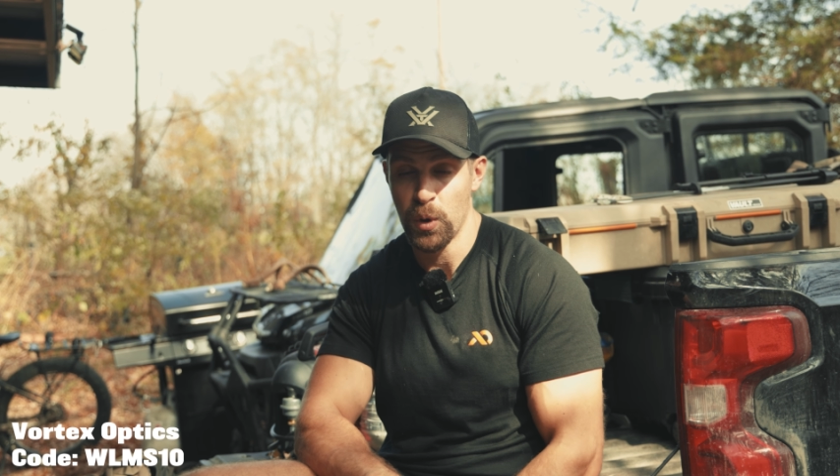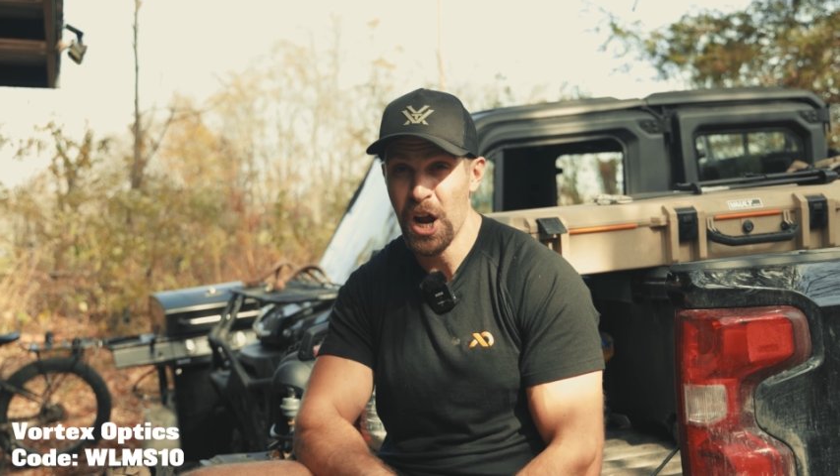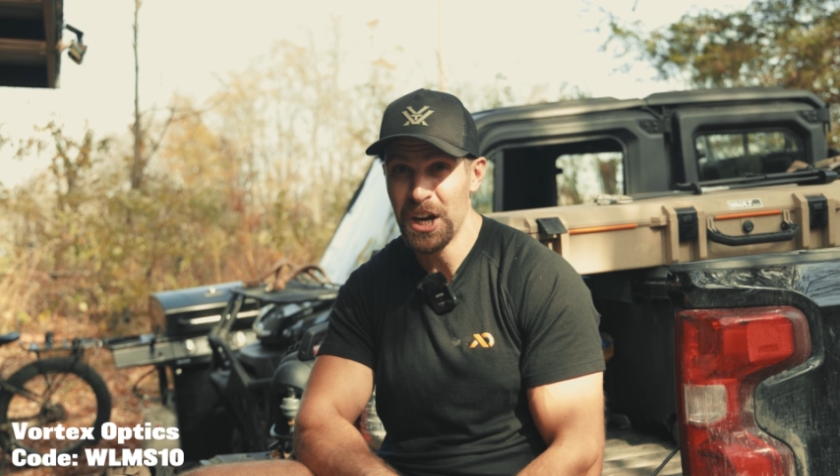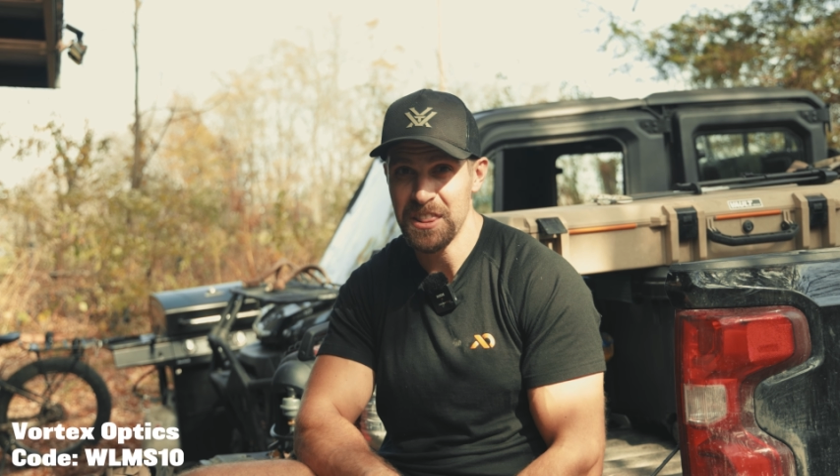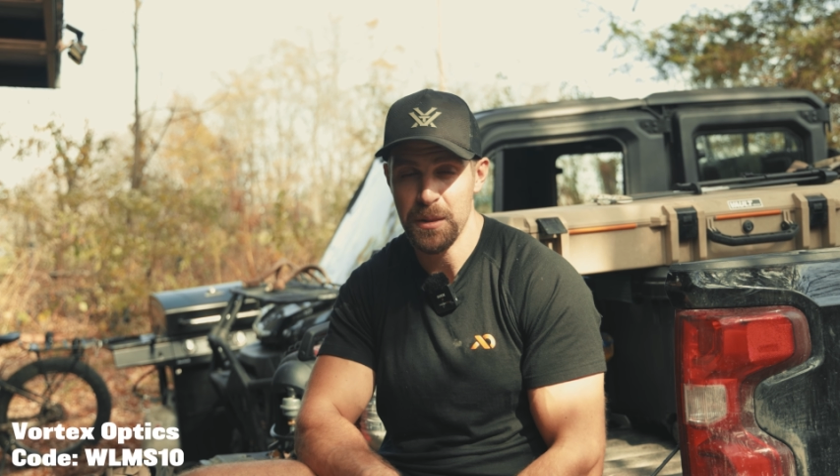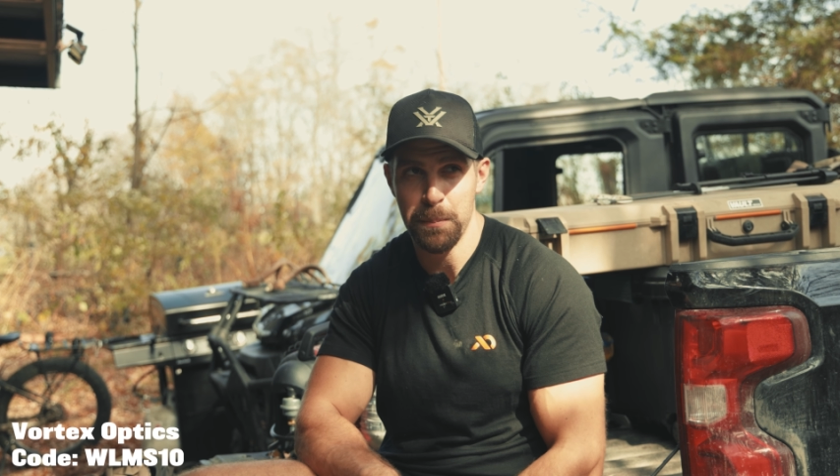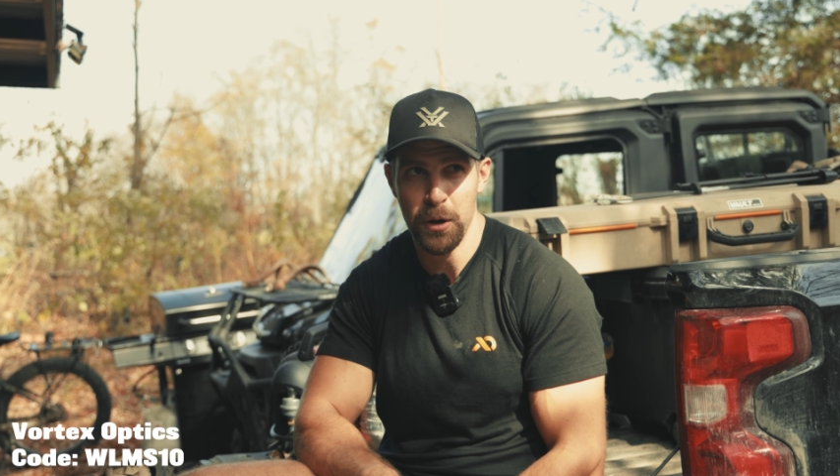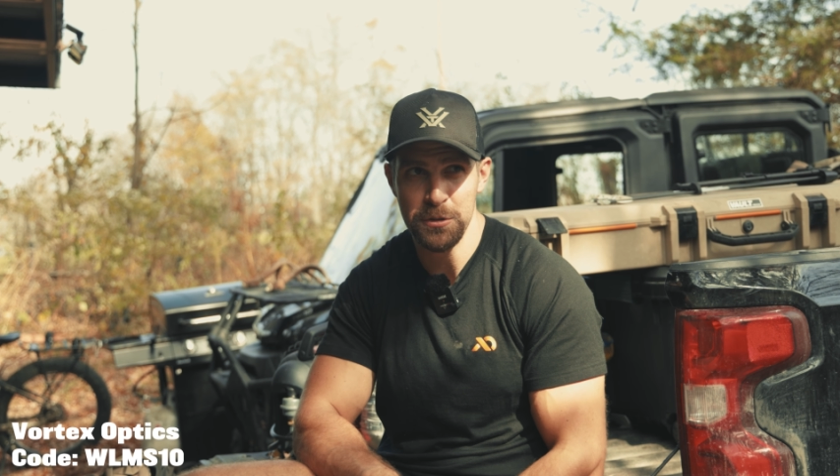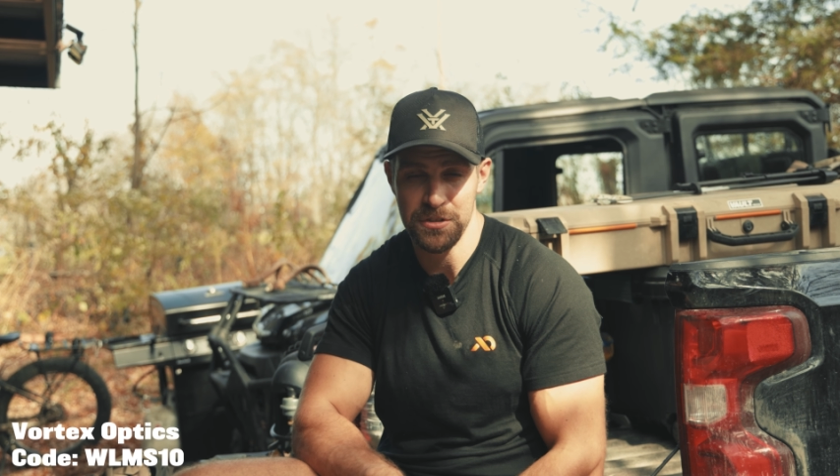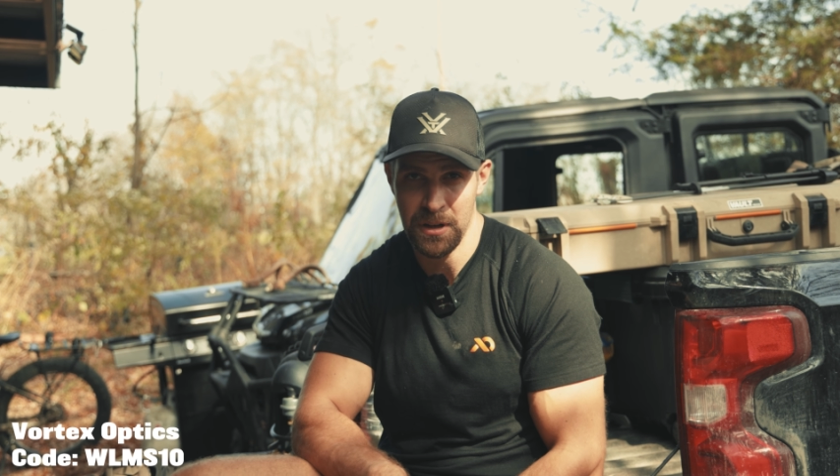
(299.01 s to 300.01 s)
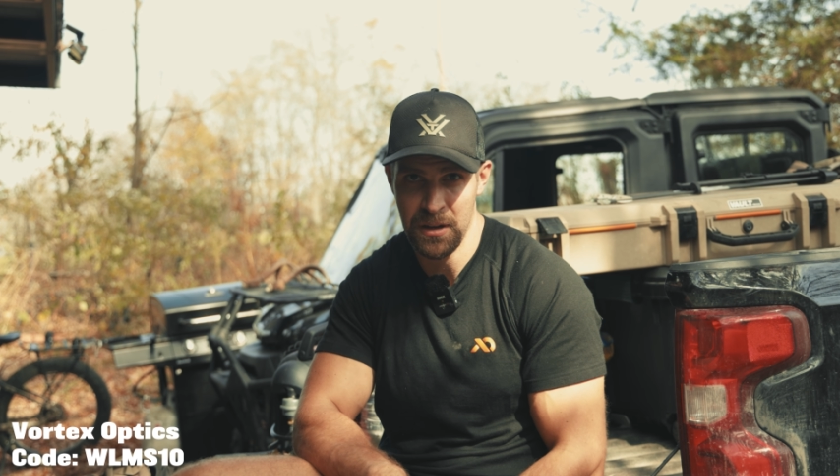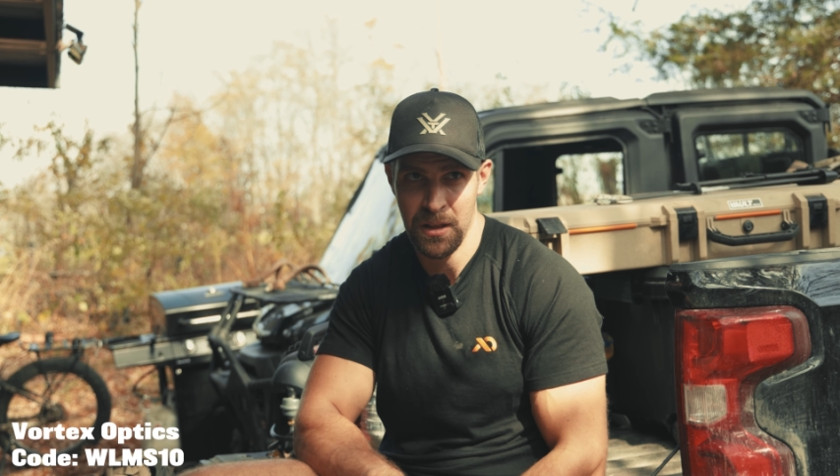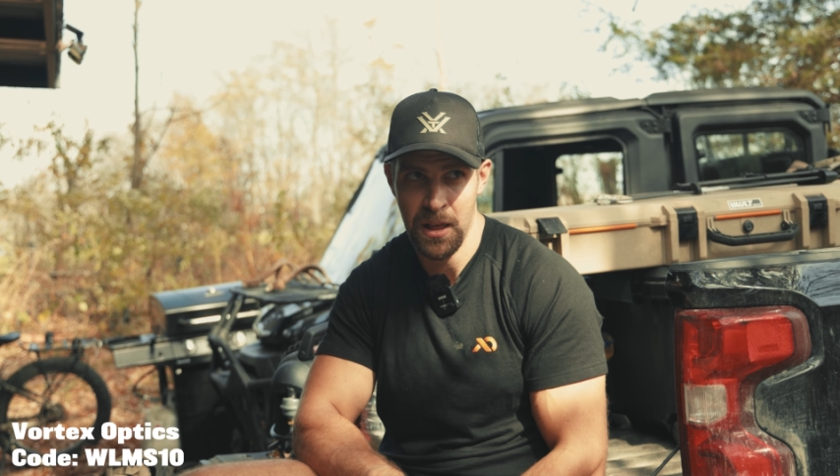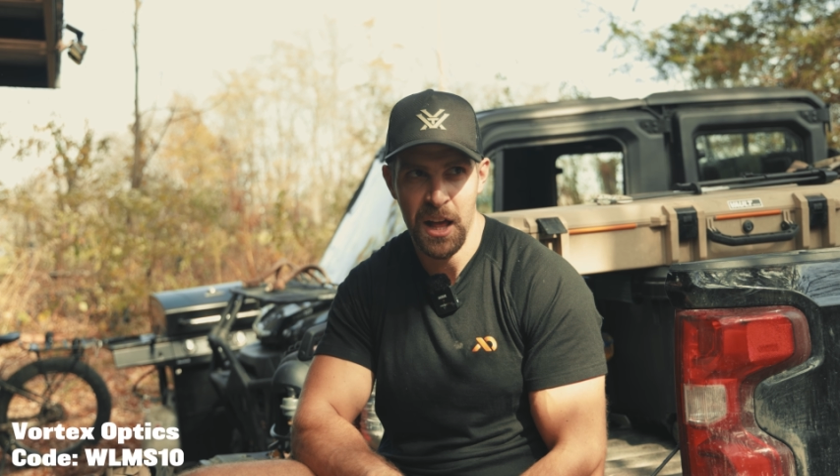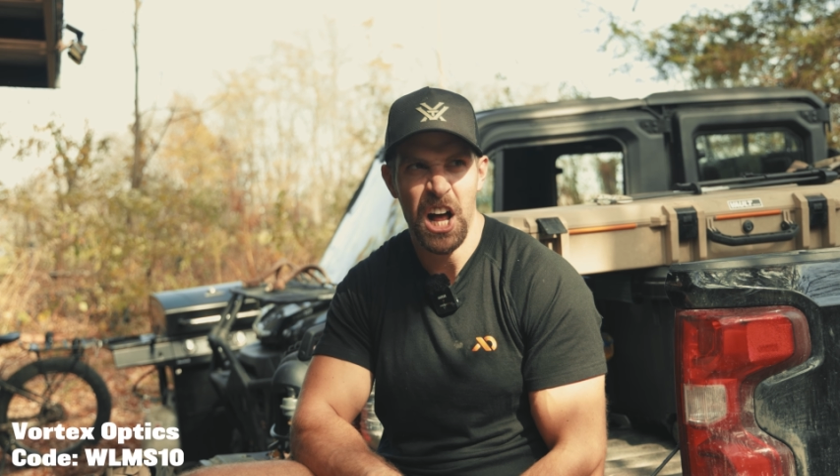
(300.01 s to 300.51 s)
we're hunting the post rut
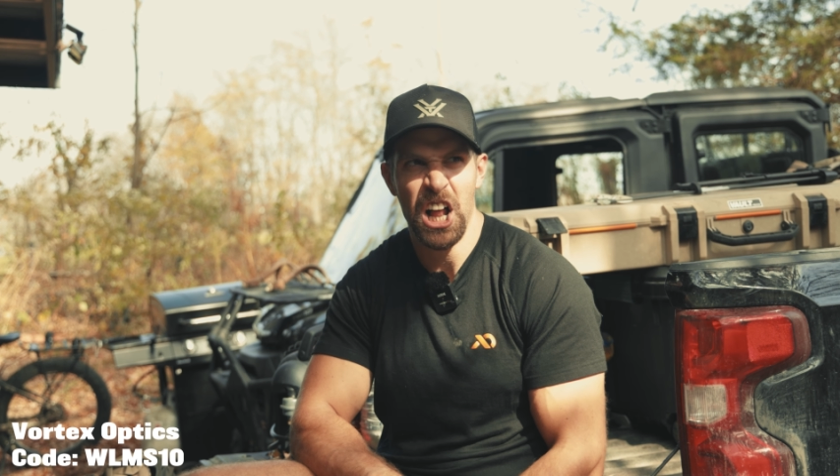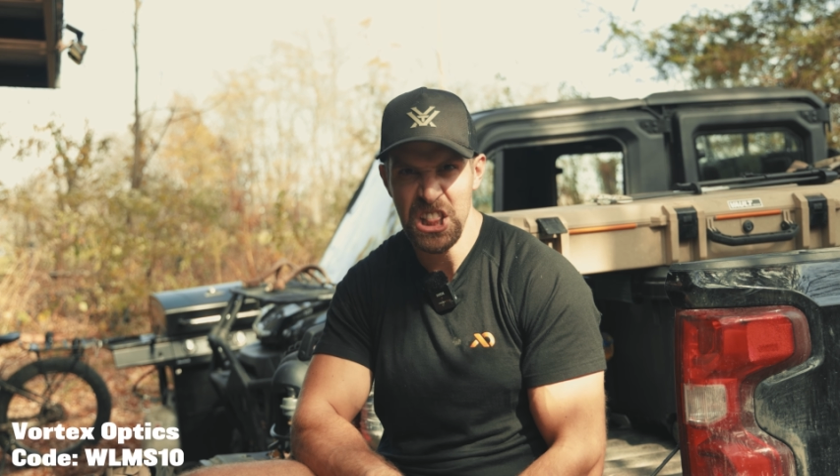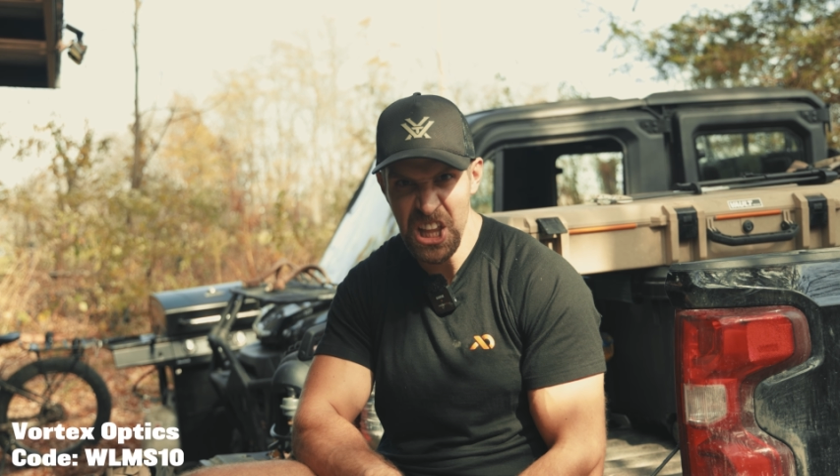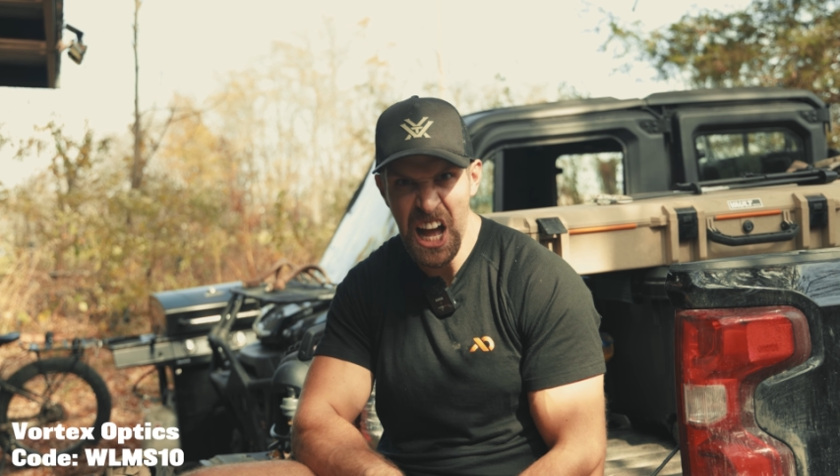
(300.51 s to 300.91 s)
a